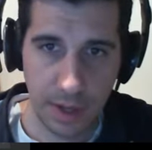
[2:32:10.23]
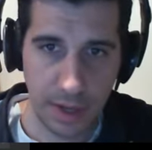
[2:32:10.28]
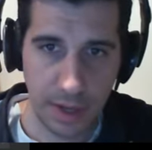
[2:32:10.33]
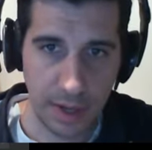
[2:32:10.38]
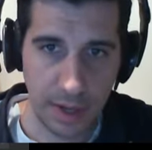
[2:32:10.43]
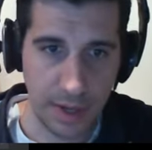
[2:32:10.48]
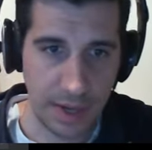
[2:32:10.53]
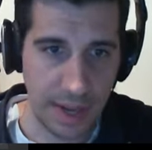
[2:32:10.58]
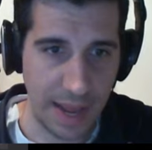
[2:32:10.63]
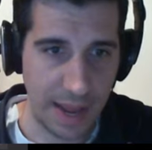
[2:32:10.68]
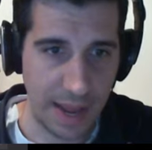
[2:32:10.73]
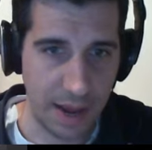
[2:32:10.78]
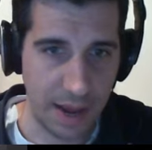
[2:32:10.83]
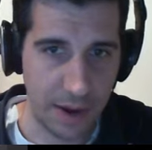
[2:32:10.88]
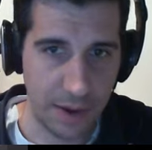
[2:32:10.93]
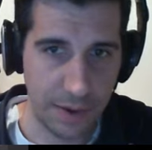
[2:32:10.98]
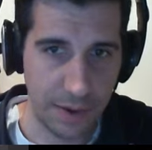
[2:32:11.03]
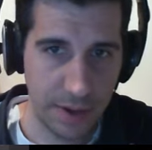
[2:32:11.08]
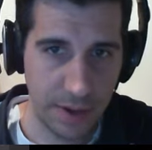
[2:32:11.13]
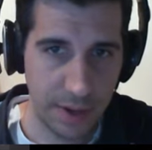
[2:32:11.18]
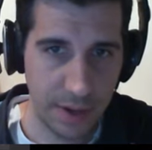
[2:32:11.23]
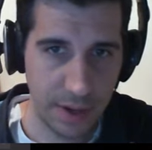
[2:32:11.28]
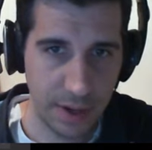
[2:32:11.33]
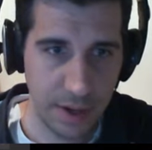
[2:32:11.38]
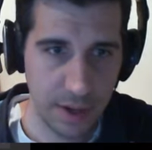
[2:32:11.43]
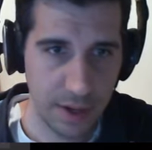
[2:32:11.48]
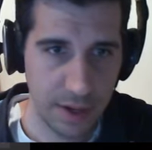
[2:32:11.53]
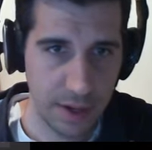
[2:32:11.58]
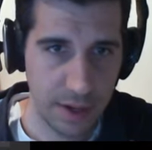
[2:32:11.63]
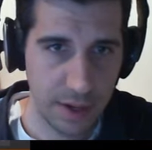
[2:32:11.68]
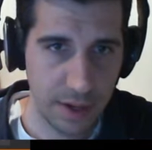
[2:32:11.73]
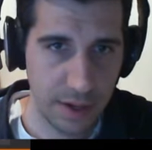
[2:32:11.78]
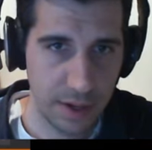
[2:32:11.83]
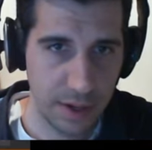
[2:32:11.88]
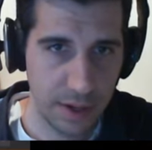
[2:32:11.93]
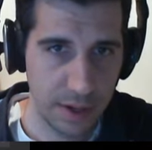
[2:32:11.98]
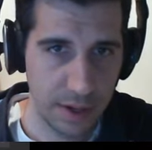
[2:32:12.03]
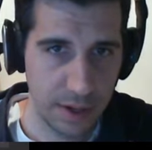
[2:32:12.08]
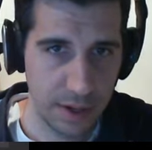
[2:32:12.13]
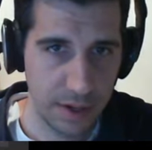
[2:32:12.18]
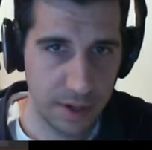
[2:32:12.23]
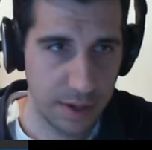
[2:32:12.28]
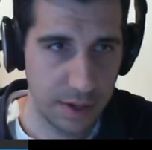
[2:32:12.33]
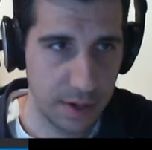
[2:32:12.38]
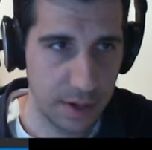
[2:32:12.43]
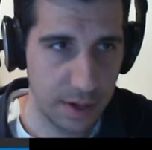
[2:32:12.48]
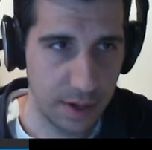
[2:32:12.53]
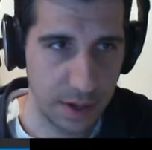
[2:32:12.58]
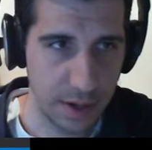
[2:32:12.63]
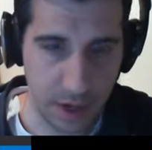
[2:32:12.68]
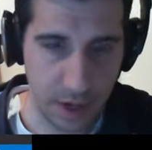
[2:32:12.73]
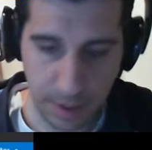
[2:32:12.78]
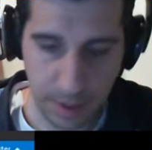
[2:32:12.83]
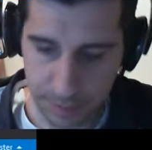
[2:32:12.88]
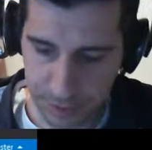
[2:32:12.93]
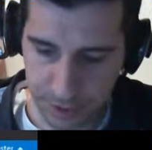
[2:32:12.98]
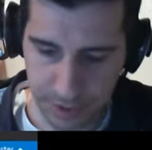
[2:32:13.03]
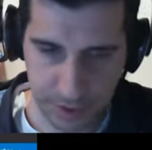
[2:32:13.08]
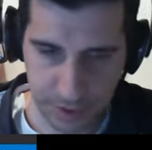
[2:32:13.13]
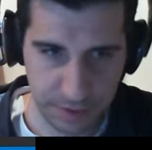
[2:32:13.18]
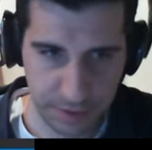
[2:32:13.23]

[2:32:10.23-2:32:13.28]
and now our options